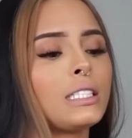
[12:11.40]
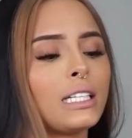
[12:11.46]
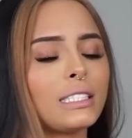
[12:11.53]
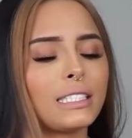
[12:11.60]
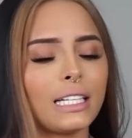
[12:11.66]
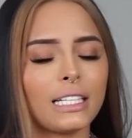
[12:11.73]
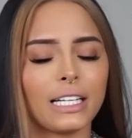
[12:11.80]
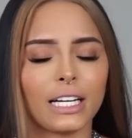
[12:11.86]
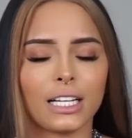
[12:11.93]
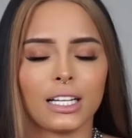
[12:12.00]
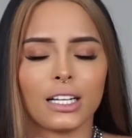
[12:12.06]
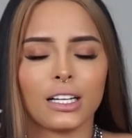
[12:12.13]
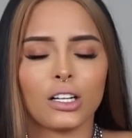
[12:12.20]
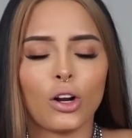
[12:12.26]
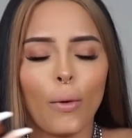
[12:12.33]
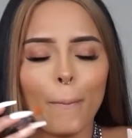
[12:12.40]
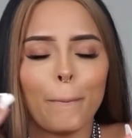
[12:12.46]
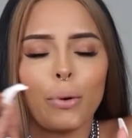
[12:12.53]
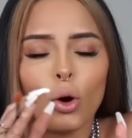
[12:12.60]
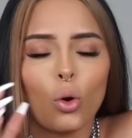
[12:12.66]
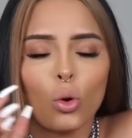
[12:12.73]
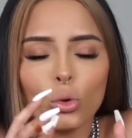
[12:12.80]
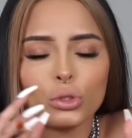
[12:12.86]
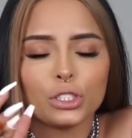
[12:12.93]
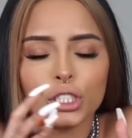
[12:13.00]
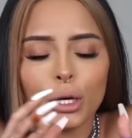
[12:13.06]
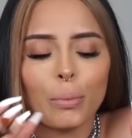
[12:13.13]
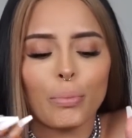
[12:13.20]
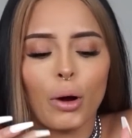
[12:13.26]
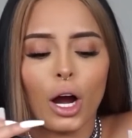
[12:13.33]
since they like compose
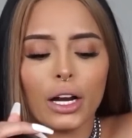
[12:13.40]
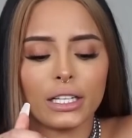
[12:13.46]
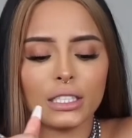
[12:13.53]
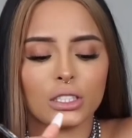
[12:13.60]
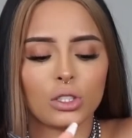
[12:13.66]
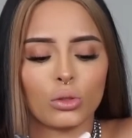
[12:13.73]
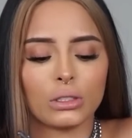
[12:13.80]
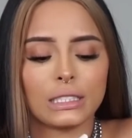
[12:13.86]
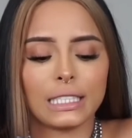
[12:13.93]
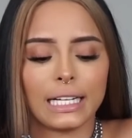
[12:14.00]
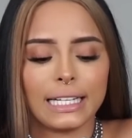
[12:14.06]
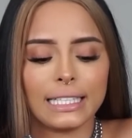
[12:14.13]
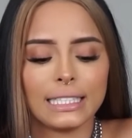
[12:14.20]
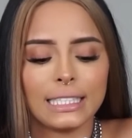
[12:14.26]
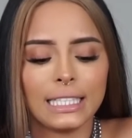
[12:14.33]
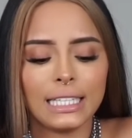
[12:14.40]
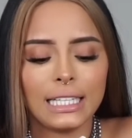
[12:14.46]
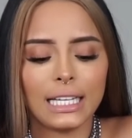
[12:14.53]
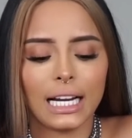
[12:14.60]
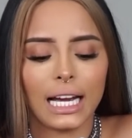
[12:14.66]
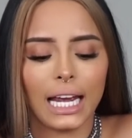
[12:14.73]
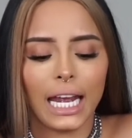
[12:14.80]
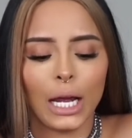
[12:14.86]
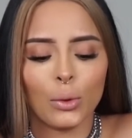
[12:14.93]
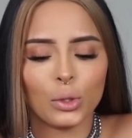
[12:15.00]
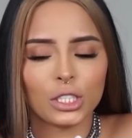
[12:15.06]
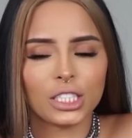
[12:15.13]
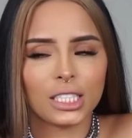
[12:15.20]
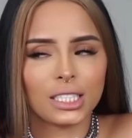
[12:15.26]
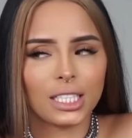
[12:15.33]
your body so tightly, it
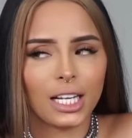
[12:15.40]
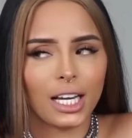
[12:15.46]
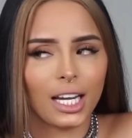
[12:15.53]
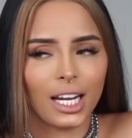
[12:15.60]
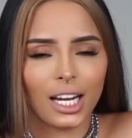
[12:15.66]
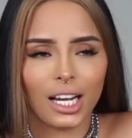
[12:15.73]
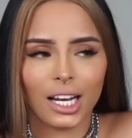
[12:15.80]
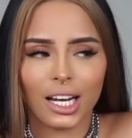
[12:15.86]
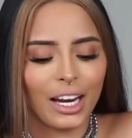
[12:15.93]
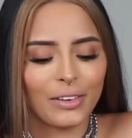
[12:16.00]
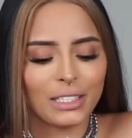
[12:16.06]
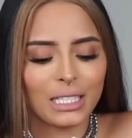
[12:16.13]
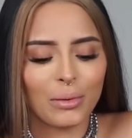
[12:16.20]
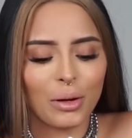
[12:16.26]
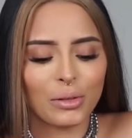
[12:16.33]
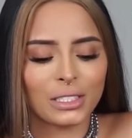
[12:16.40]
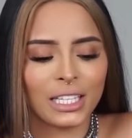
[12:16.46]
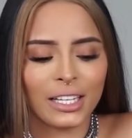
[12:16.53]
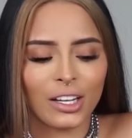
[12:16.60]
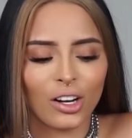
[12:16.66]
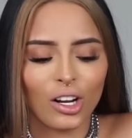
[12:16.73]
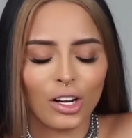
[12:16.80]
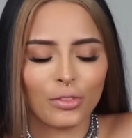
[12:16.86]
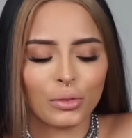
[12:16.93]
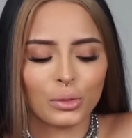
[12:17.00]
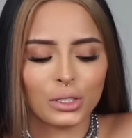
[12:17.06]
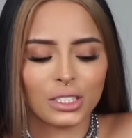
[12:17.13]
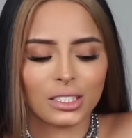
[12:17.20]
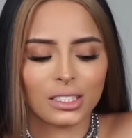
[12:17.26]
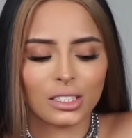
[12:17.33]
was just like every time I would take it off, it
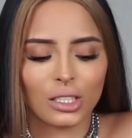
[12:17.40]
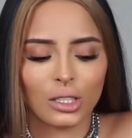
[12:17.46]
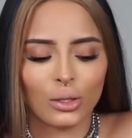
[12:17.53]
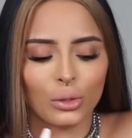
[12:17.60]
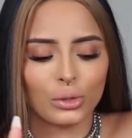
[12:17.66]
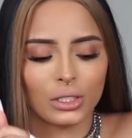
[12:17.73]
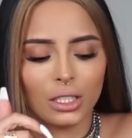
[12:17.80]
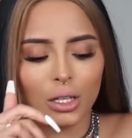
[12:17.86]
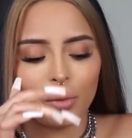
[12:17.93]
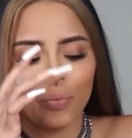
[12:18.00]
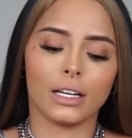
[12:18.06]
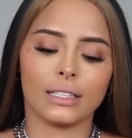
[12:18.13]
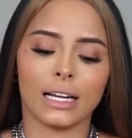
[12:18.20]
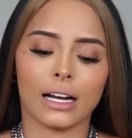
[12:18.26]
would just close up.